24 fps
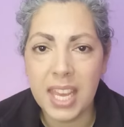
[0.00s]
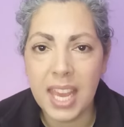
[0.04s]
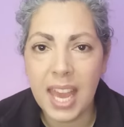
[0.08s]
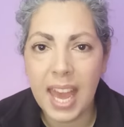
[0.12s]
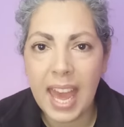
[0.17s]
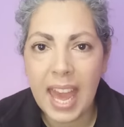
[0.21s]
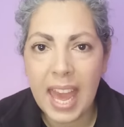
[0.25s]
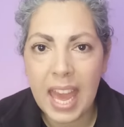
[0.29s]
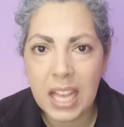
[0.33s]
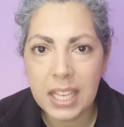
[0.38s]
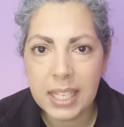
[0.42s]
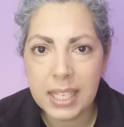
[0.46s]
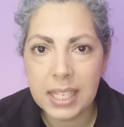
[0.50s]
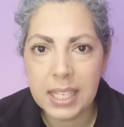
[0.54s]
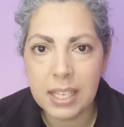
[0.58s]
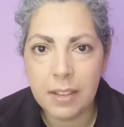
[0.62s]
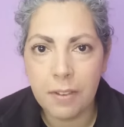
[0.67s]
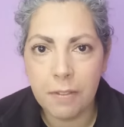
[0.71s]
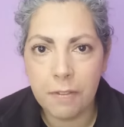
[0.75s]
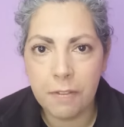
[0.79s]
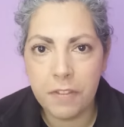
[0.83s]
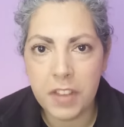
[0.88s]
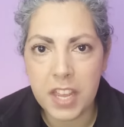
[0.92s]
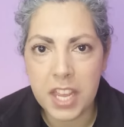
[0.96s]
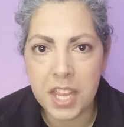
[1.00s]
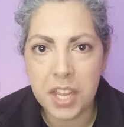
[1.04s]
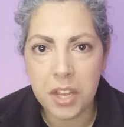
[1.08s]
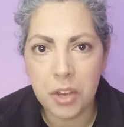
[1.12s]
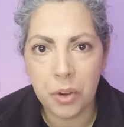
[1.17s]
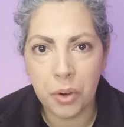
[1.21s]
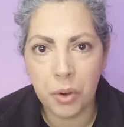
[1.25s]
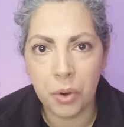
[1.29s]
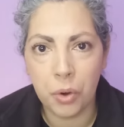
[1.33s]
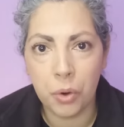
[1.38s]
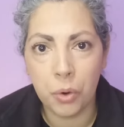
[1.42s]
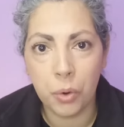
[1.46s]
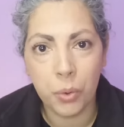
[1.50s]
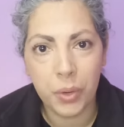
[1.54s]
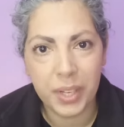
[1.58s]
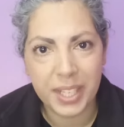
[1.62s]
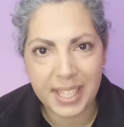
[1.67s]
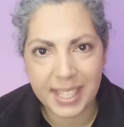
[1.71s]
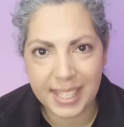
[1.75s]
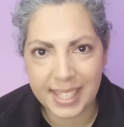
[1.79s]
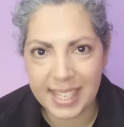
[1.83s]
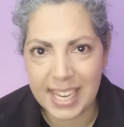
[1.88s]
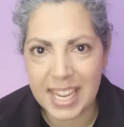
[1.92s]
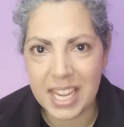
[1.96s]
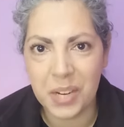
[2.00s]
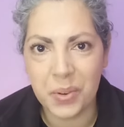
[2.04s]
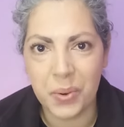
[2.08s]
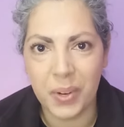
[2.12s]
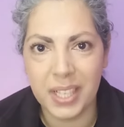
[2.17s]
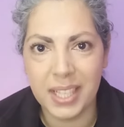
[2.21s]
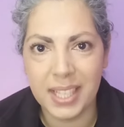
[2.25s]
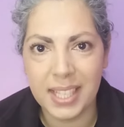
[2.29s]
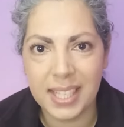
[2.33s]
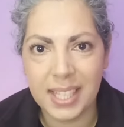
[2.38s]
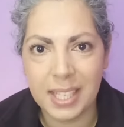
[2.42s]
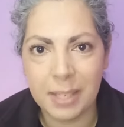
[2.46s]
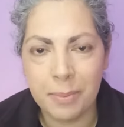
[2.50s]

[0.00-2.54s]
SVO sequence.